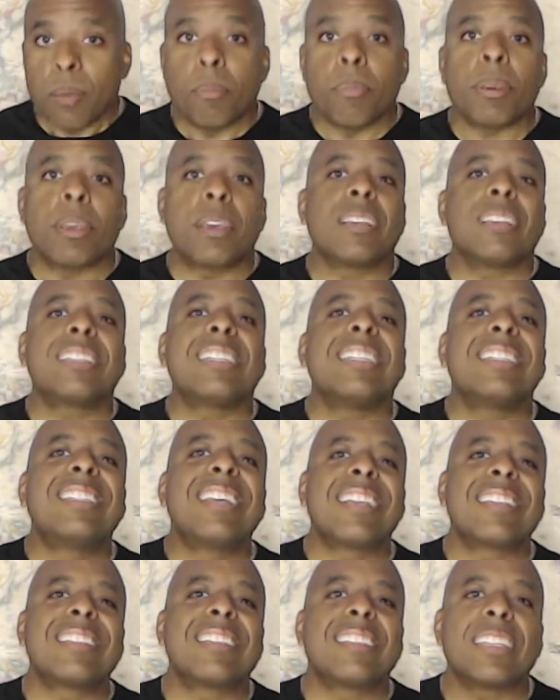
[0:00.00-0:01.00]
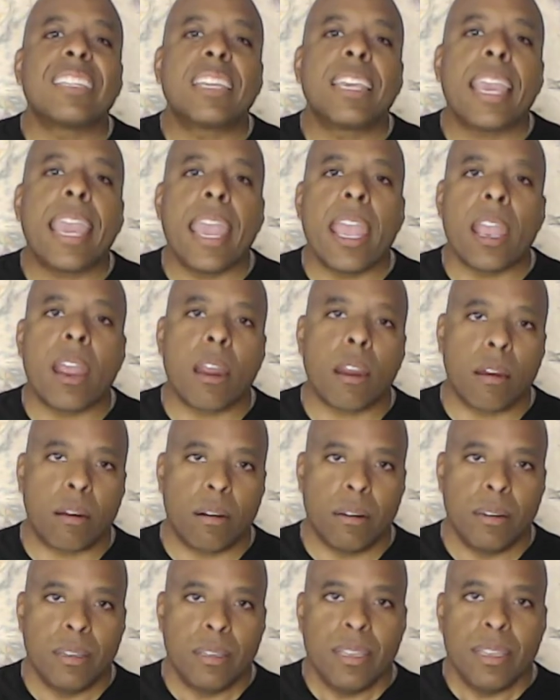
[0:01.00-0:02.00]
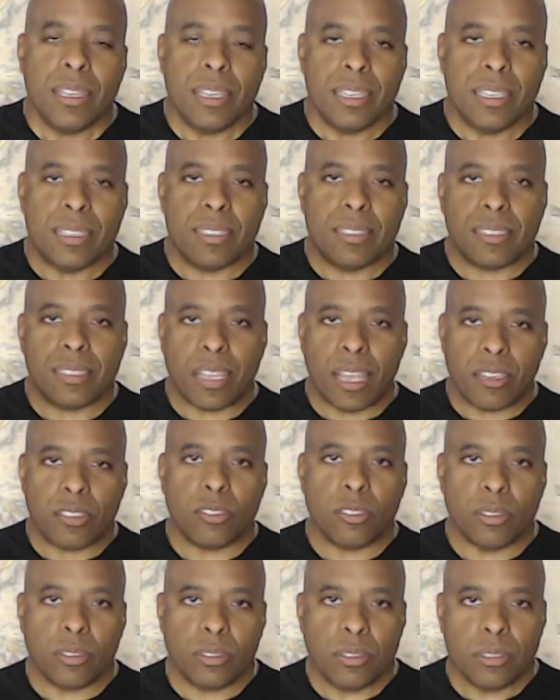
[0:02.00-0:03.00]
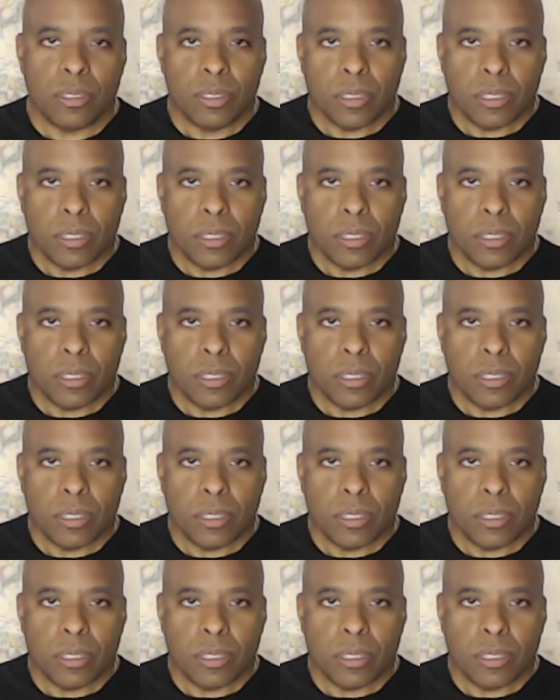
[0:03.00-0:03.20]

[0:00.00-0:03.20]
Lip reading: Because he doesn't care. He's centered.